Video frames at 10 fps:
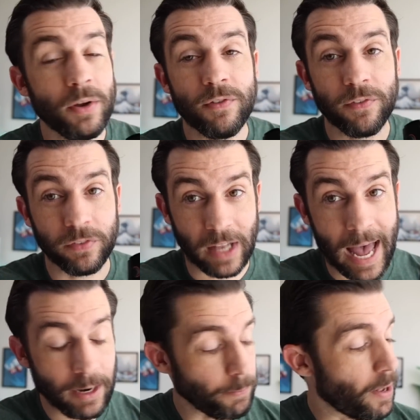
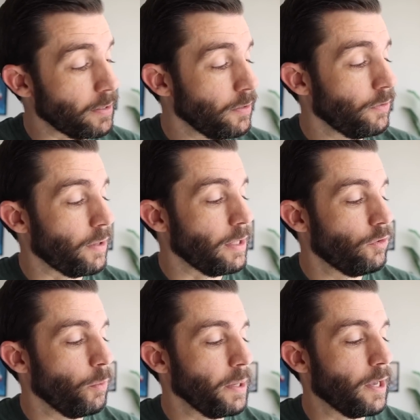flat buttons, and
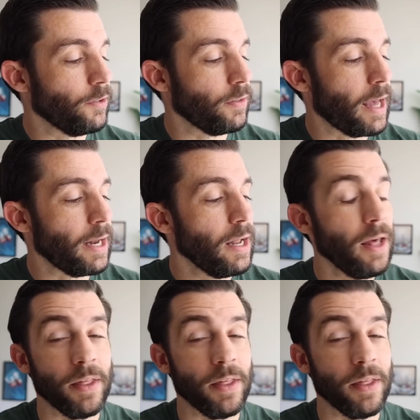so because of that,